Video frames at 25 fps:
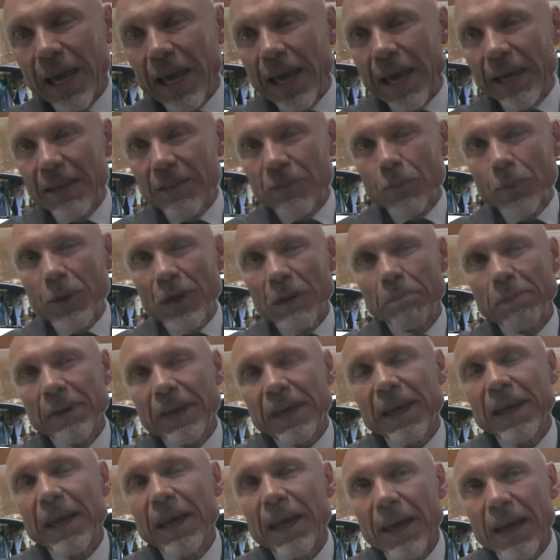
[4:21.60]
It will
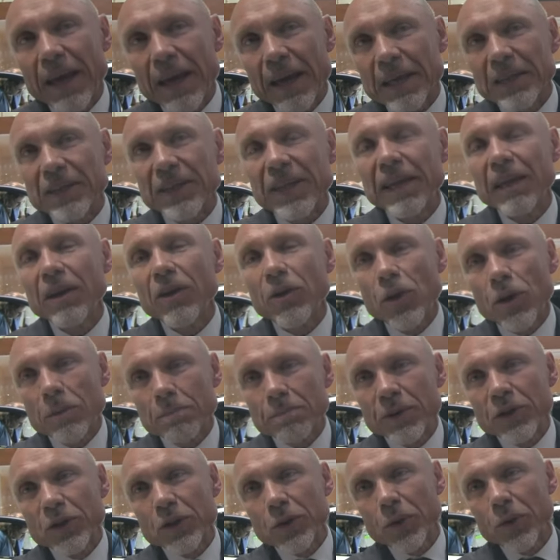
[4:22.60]
be dealer
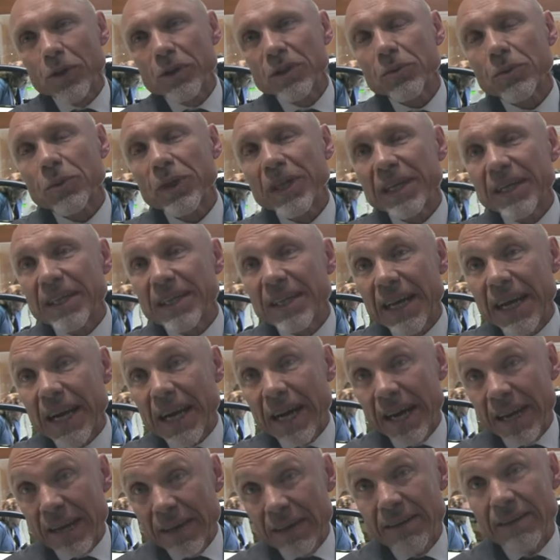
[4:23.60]
open doors week
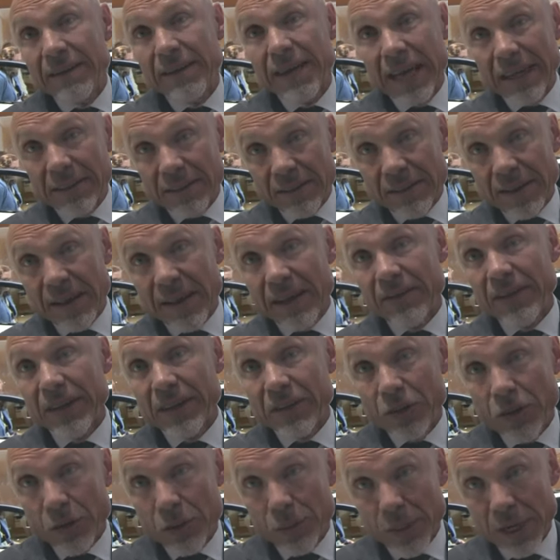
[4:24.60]
9 next year
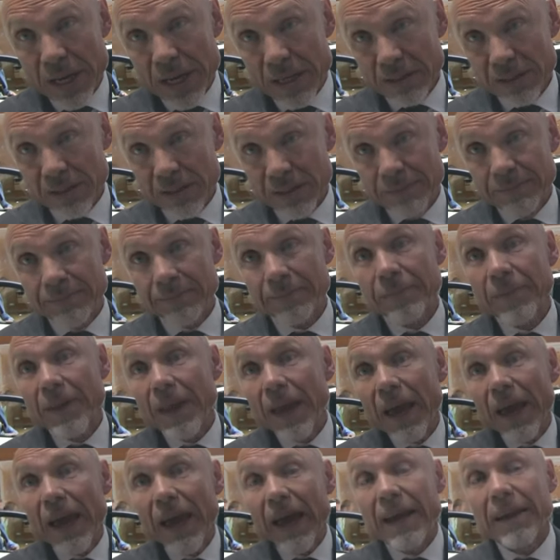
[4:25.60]
in the US,
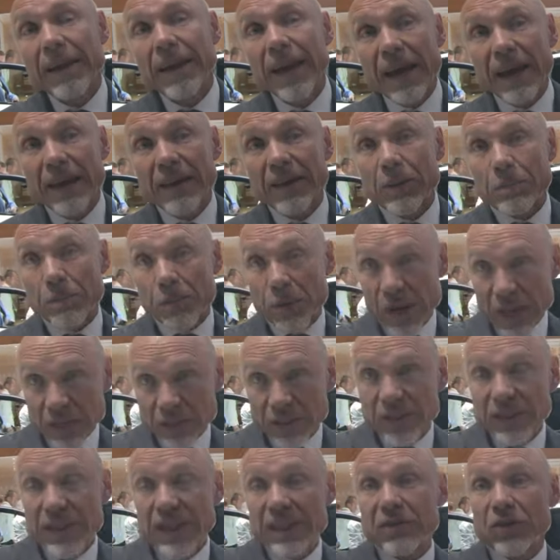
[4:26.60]
and the
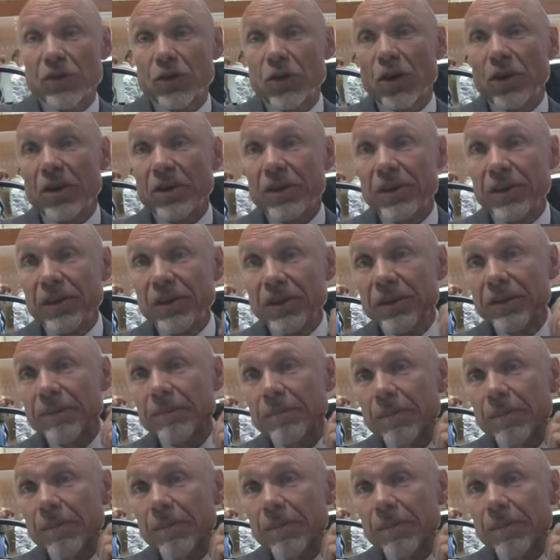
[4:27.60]
production has started.